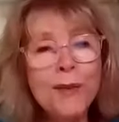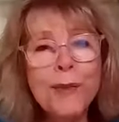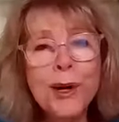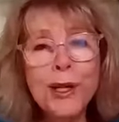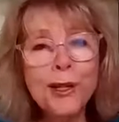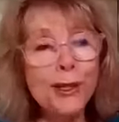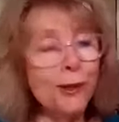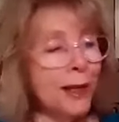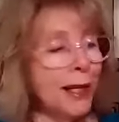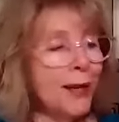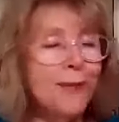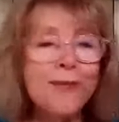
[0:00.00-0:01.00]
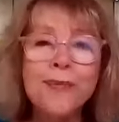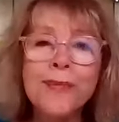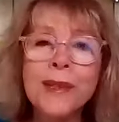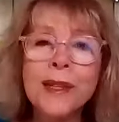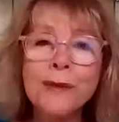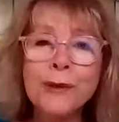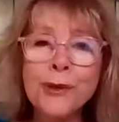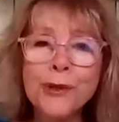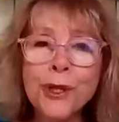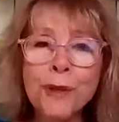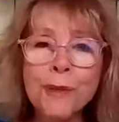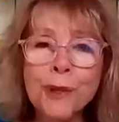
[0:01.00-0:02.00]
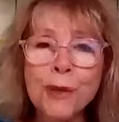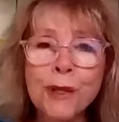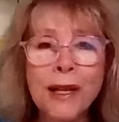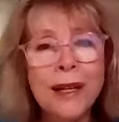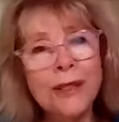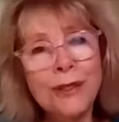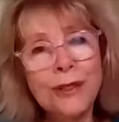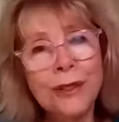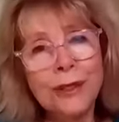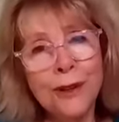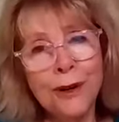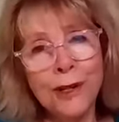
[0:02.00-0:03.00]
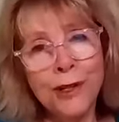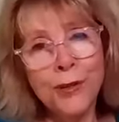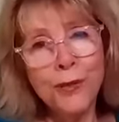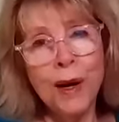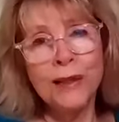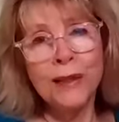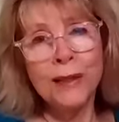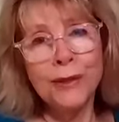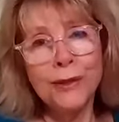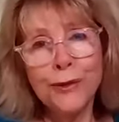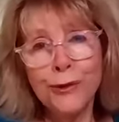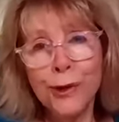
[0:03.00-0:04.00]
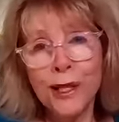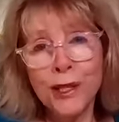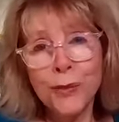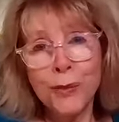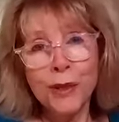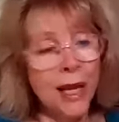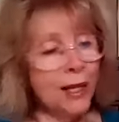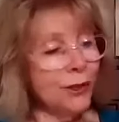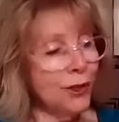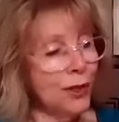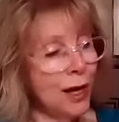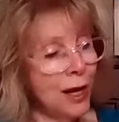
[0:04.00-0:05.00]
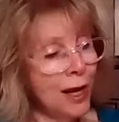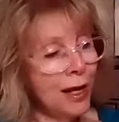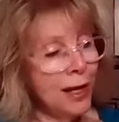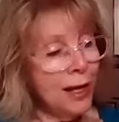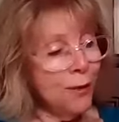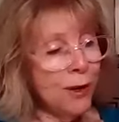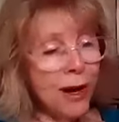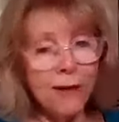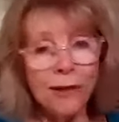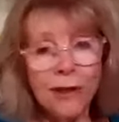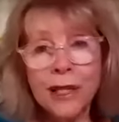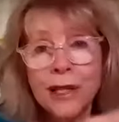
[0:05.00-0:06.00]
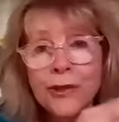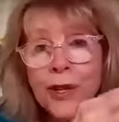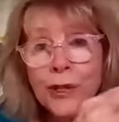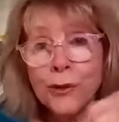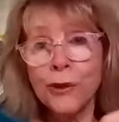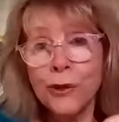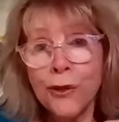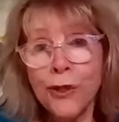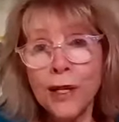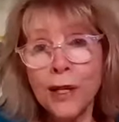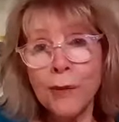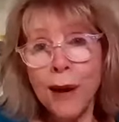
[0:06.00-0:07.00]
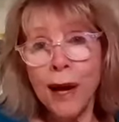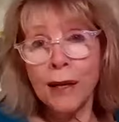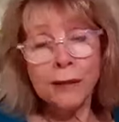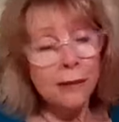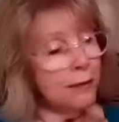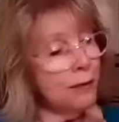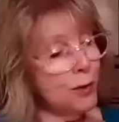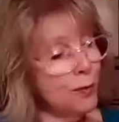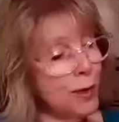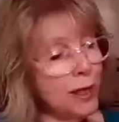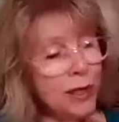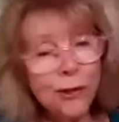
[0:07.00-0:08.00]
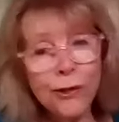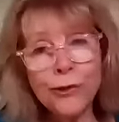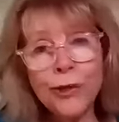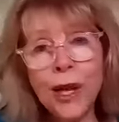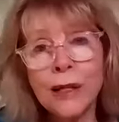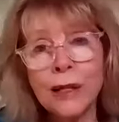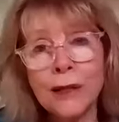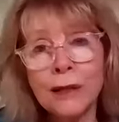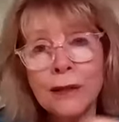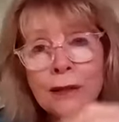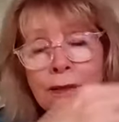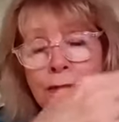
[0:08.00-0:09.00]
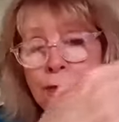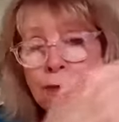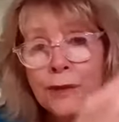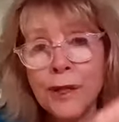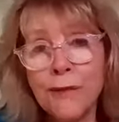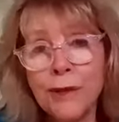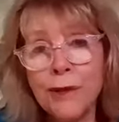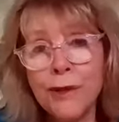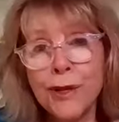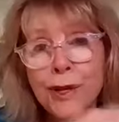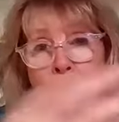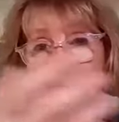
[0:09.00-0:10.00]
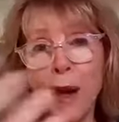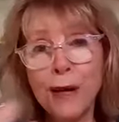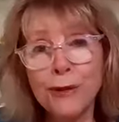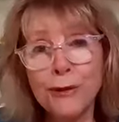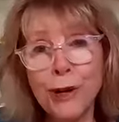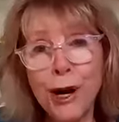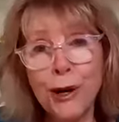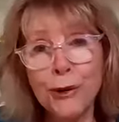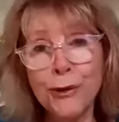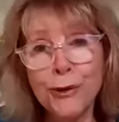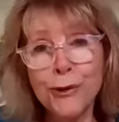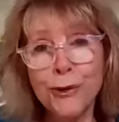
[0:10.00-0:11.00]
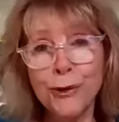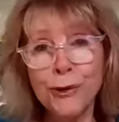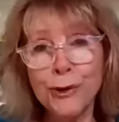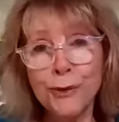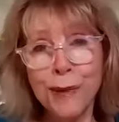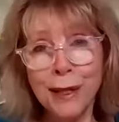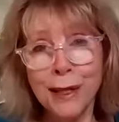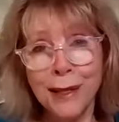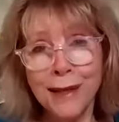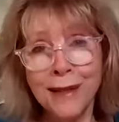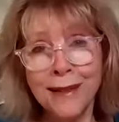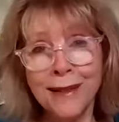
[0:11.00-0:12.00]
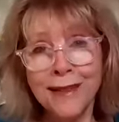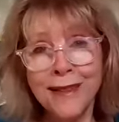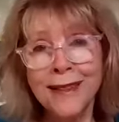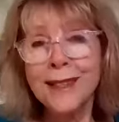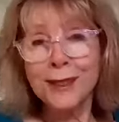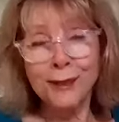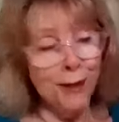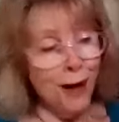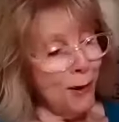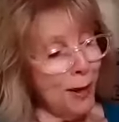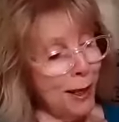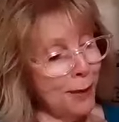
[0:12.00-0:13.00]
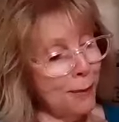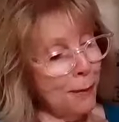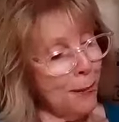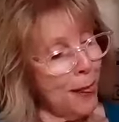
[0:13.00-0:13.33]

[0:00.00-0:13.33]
Mercury rules communication, correspondence, transportation, wherever it is. That's what you think about. It's been in your second. Whatever you think about grows, your money growing.